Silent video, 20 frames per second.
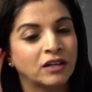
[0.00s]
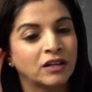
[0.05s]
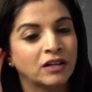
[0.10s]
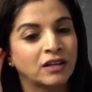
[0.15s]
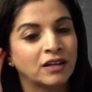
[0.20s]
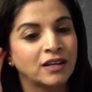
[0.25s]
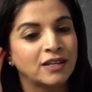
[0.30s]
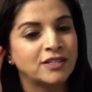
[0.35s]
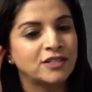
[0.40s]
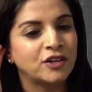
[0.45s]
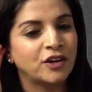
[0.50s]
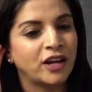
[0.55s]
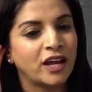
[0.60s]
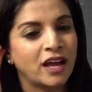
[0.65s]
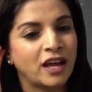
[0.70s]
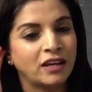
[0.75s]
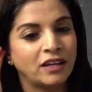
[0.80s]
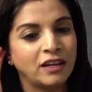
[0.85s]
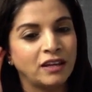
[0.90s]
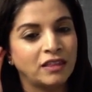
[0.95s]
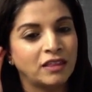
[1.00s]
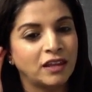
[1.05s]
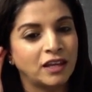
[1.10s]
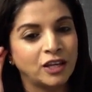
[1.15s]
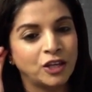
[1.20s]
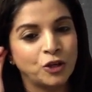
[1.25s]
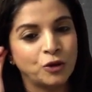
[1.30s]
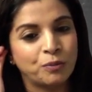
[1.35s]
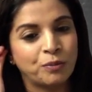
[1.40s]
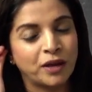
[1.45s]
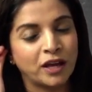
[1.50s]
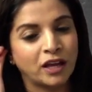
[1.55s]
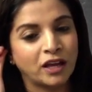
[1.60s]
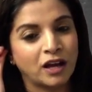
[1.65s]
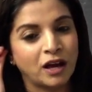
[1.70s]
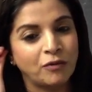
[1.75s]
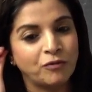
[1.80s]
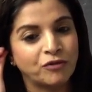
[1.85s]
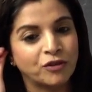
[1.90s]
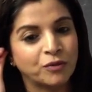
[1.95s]
is there anything you pick
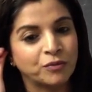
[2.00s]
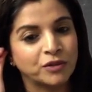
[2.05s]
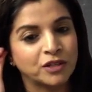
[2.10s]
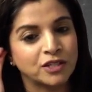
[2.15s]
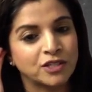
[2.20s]
up from this